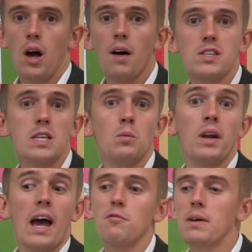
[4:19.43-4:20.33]
Obviously,
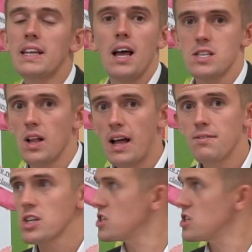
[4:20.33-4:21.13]
when I have my class, I'll have the